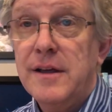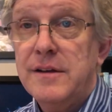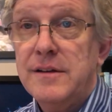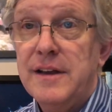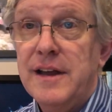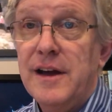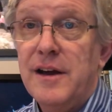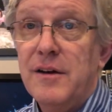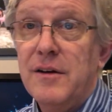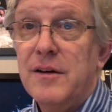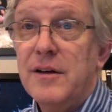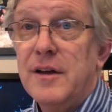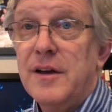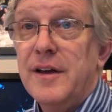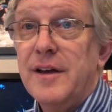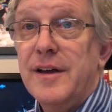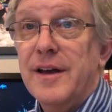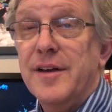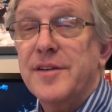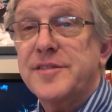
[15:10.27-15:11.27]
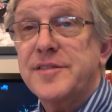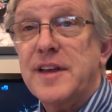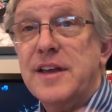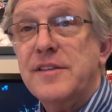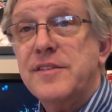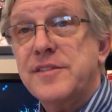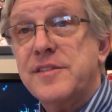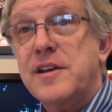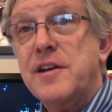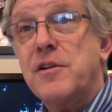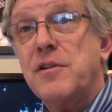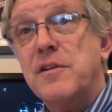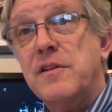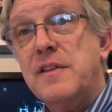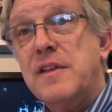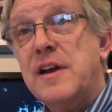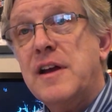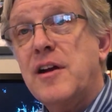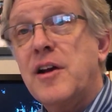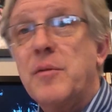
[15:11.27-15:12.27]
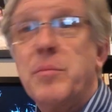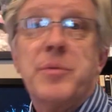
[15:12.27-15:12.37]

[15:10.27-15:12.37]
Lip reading: Now, a sentence here and there,